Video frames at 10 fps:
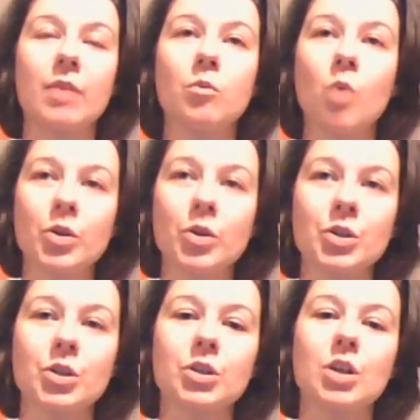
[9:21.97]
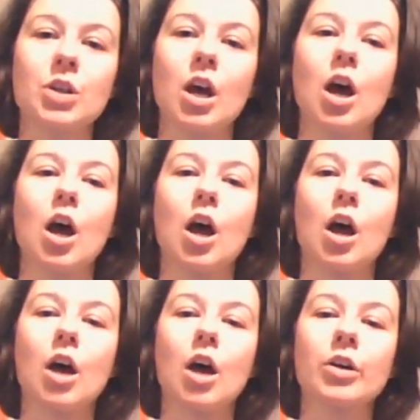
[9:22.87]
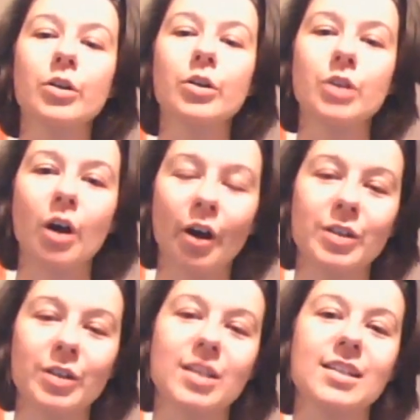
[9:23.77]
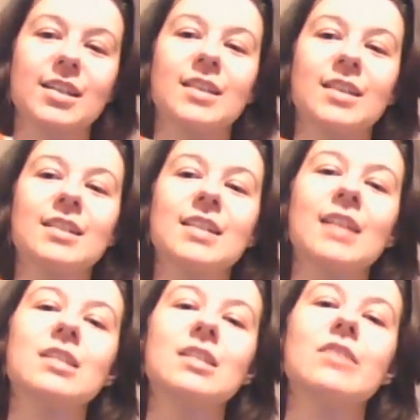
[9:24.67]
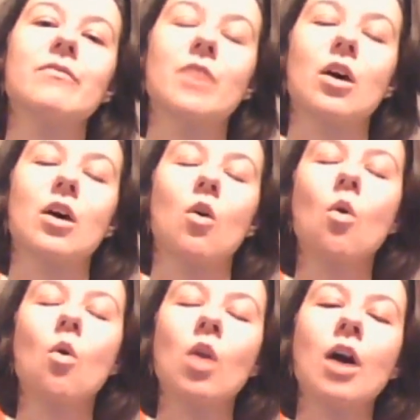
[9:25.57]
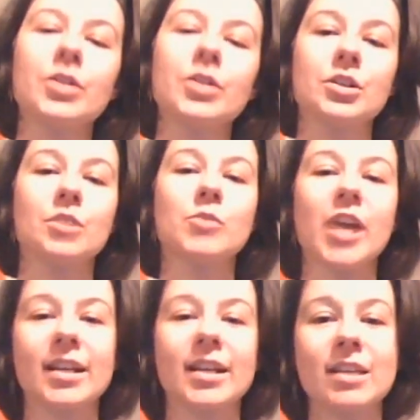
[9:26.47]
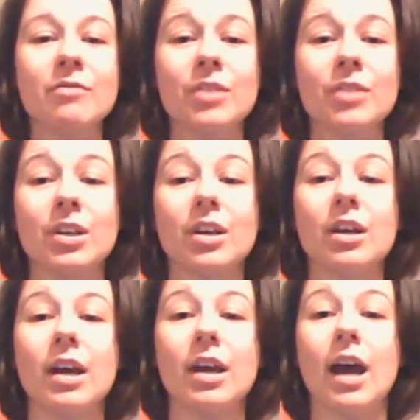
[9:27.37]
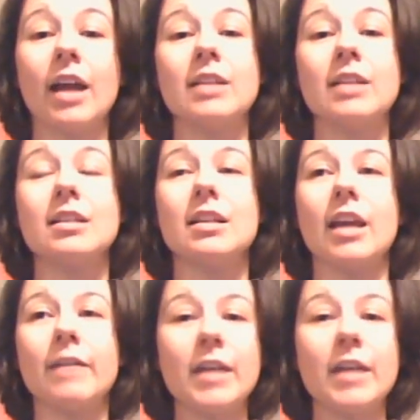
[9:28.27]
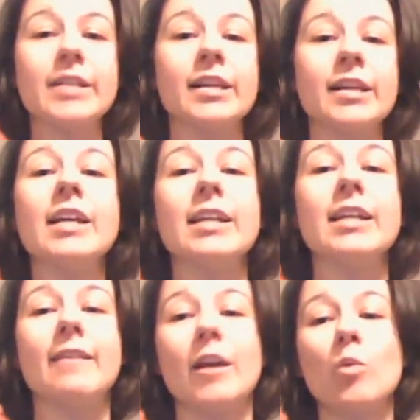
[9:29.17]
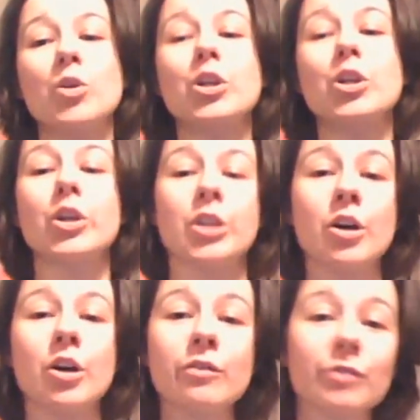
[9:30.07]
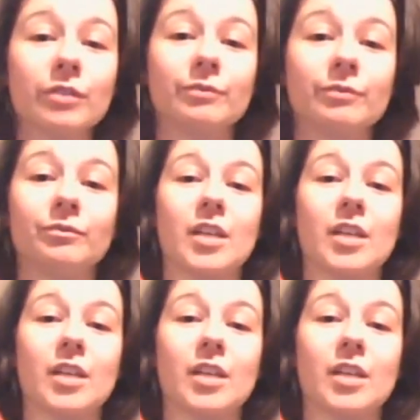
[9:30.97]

but he wasn't a good artist in the sense of all art is subjective. And if he didn't like it, then it wasn't good enough.